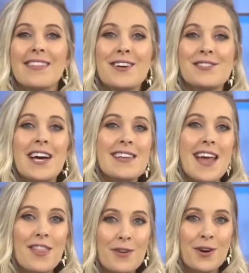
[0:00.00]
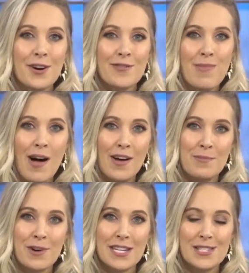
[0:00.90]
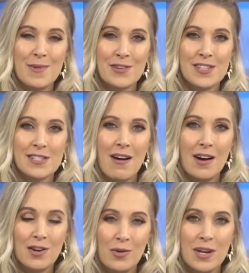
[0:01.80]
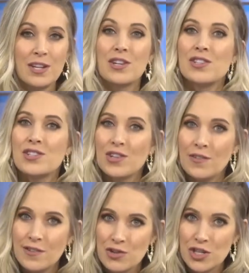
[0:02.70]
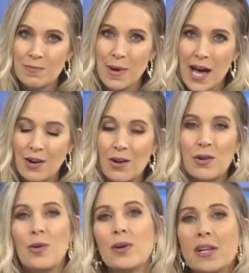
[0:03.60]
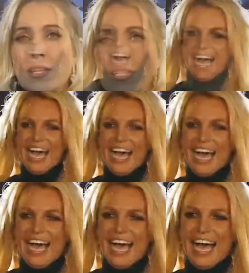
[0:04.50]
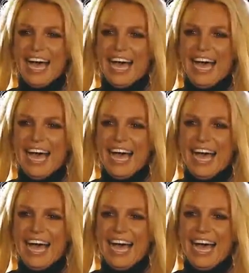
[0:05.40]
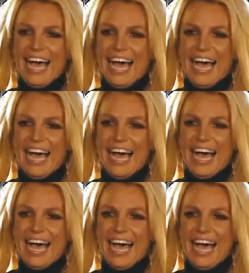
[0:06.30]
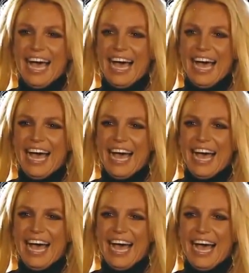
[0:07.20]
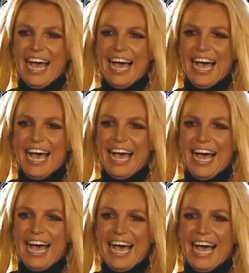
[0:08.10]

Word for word: There's another curveball in Britney Spears' ongoing conservatorship battle. According to T M Z, Britney's lawyer compared her mental state to that of a coma patient.